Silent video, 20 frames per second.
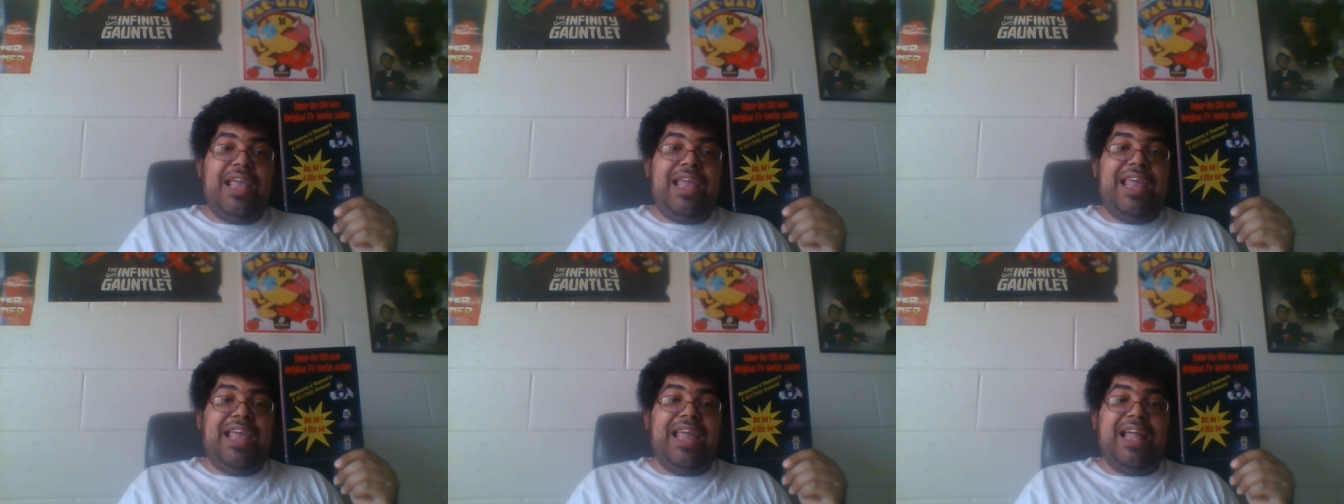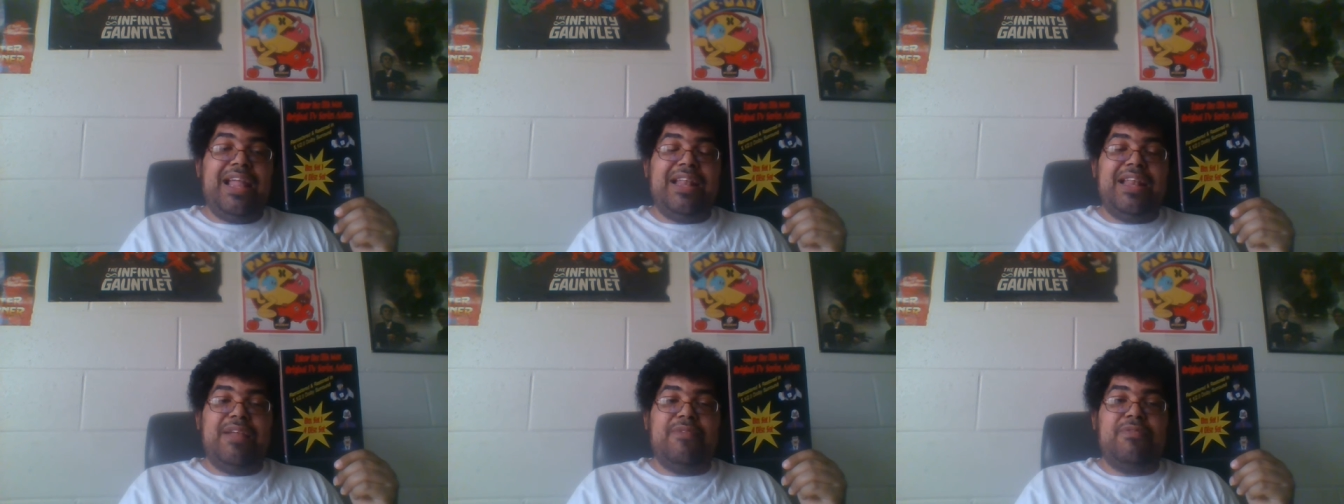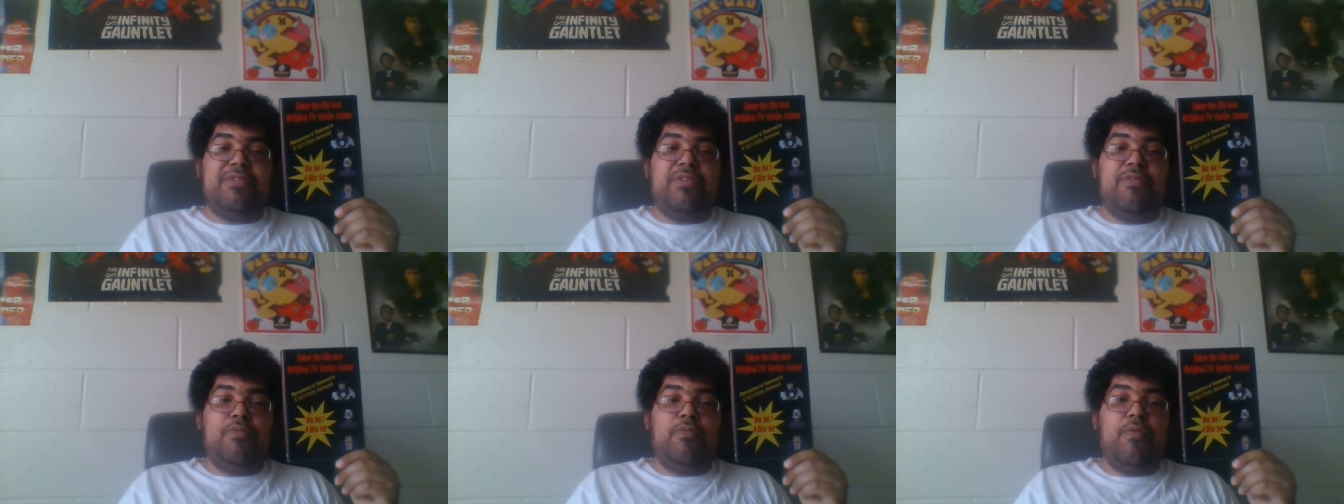And
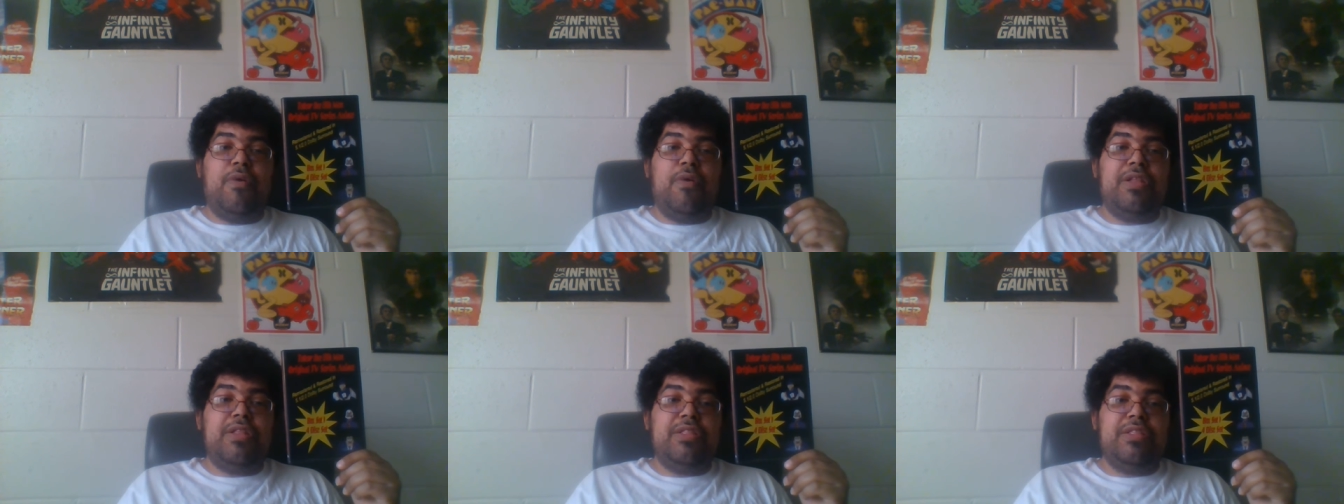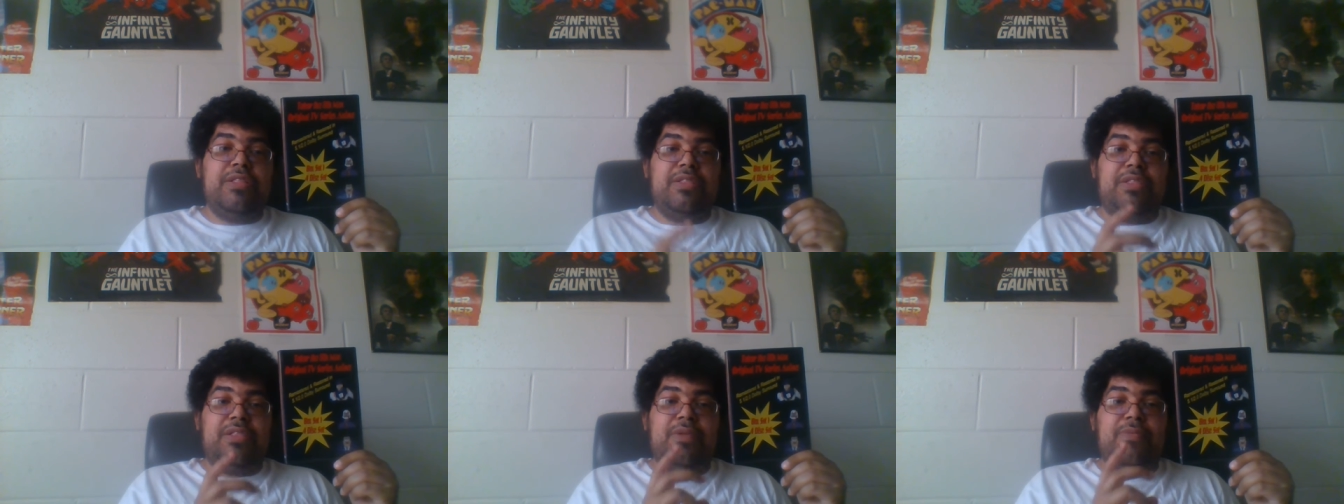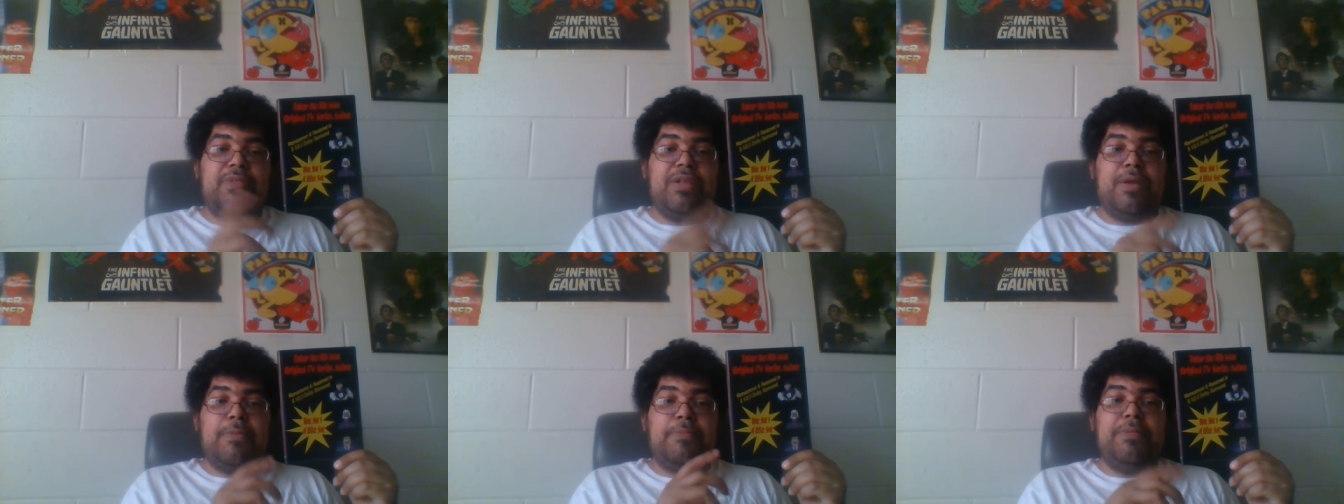if the one,
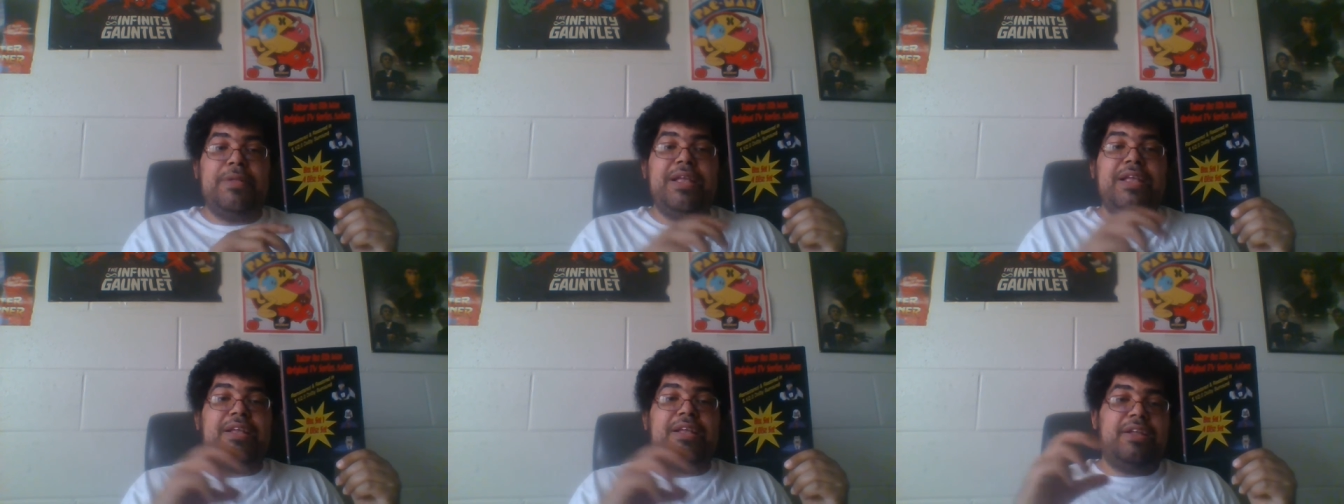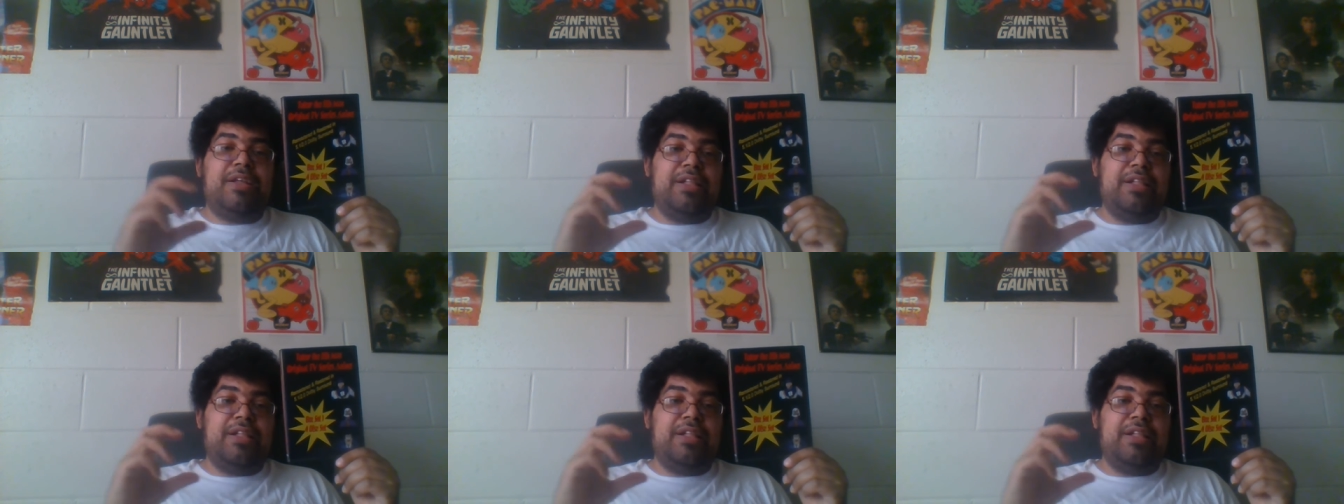if the complete